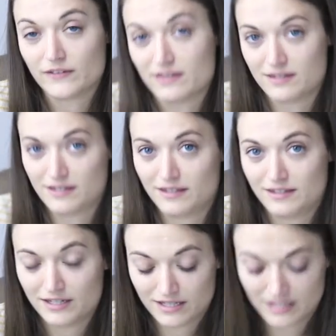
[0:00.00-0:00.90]
everything,
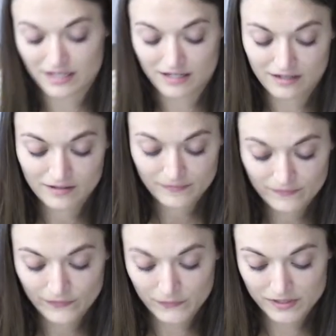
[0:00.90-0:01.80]
and then
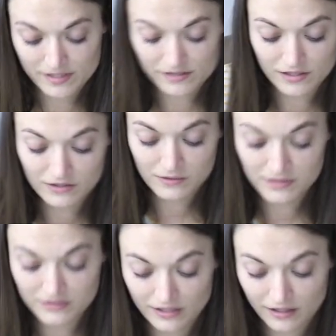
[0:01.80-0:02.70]
once I started
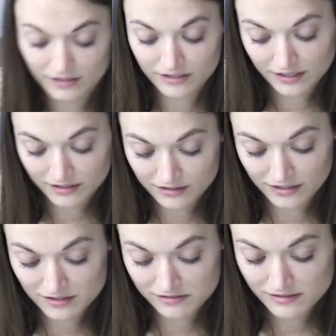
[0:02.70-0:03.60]
doing dark
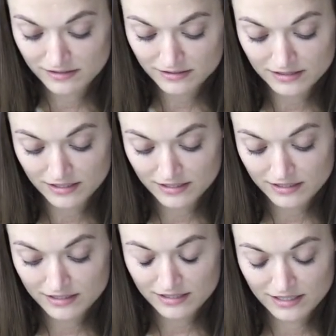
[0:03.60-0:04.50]
colors,
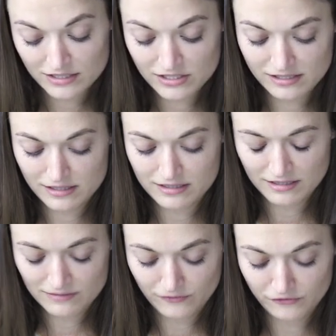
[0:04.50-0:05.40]
it just it
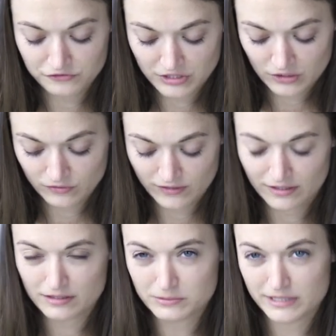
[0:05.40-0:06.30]
doesn't flow
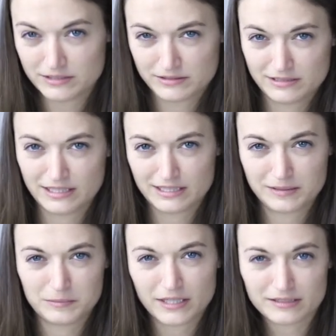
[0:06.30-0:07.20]
very well, like
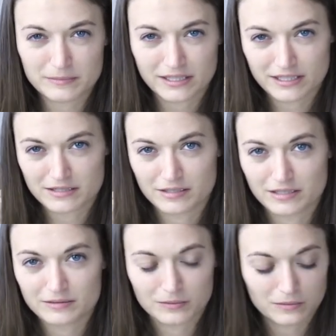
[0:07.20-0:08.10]
compared to my
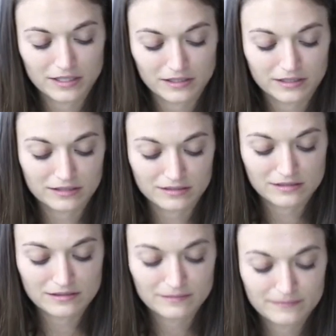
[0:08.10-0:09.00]
other
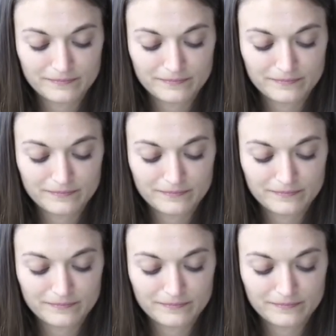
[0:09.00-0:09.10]
watercolors.